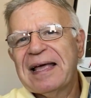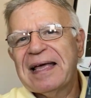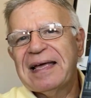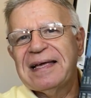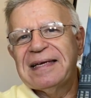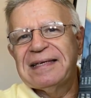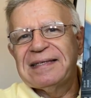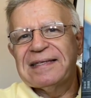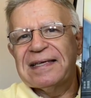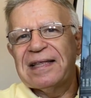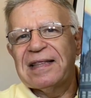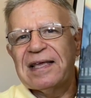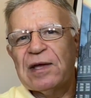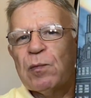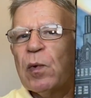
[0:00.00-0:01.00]
is
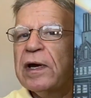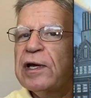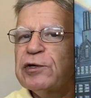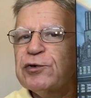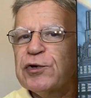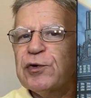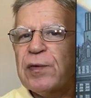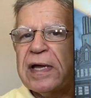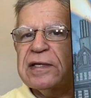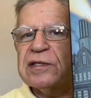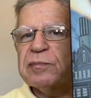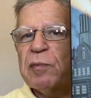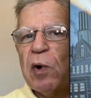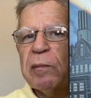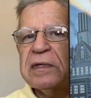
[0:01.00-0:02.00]
the 100
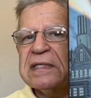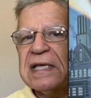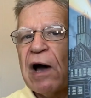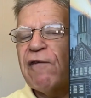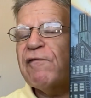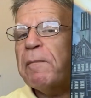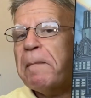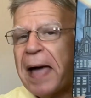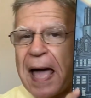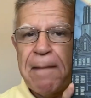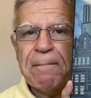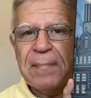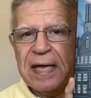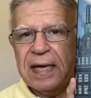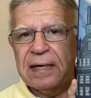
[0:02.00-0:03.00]
Greatest Moments of
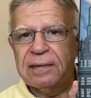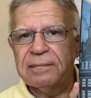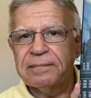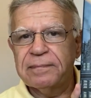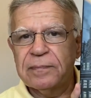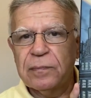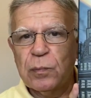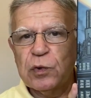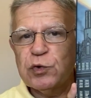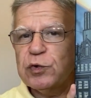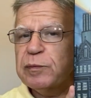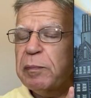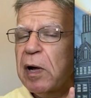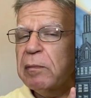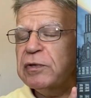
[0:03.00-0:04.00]
Batman, which
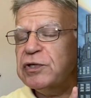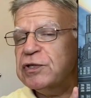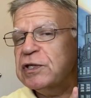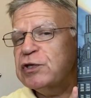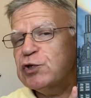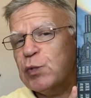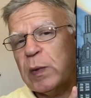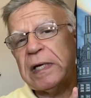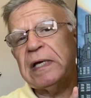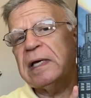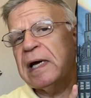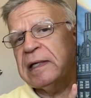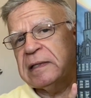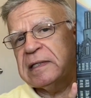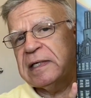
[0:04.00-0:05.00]
was published in
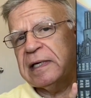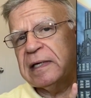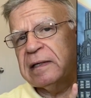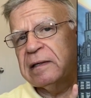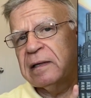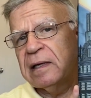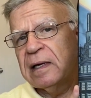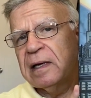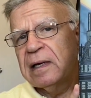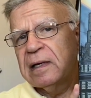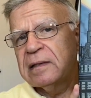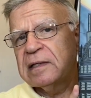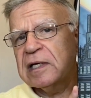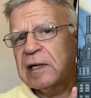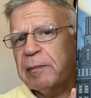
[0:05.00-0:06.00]
2019
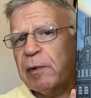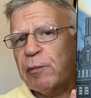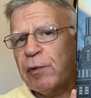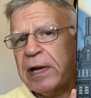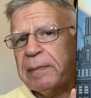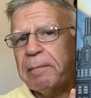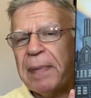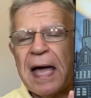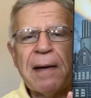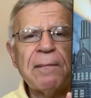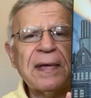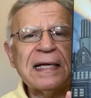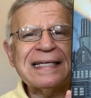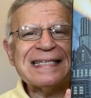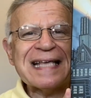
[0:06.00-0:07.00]
to commemorate
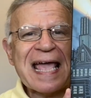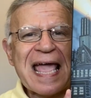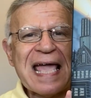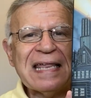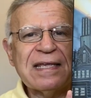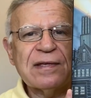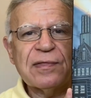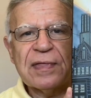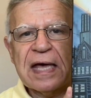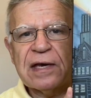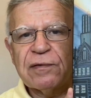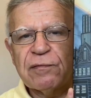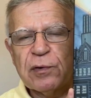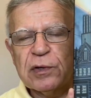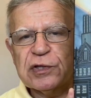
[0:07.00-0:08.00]
Batman's 80th
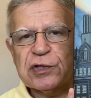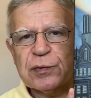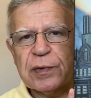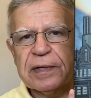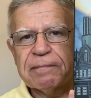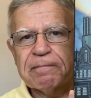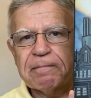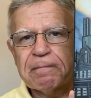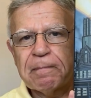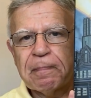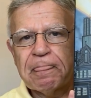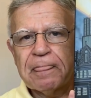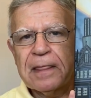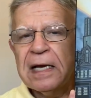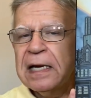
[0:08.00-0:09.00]
anniversary.
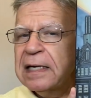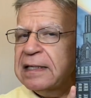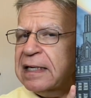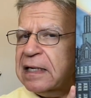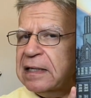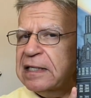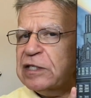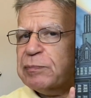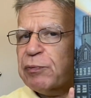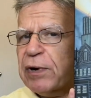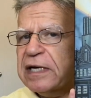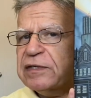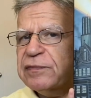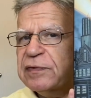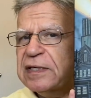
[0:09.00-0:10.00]
Now, the list
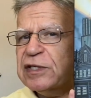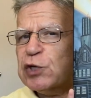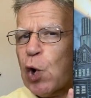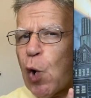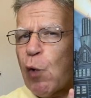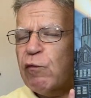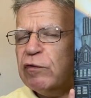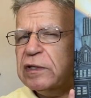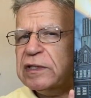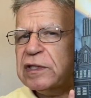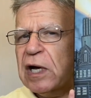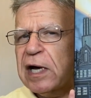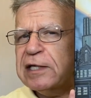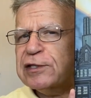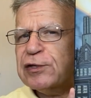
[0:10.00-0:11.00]
price for this
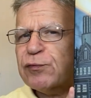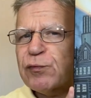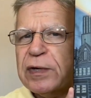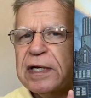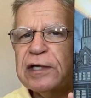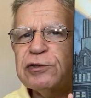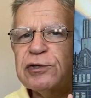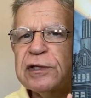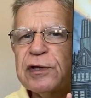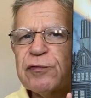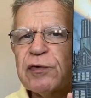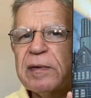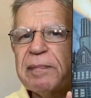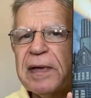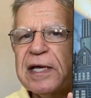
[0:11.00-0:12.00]
oversized
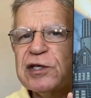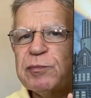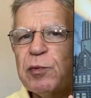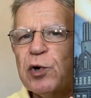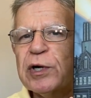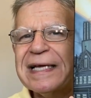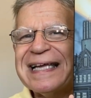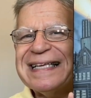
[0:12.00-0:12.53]
303-page book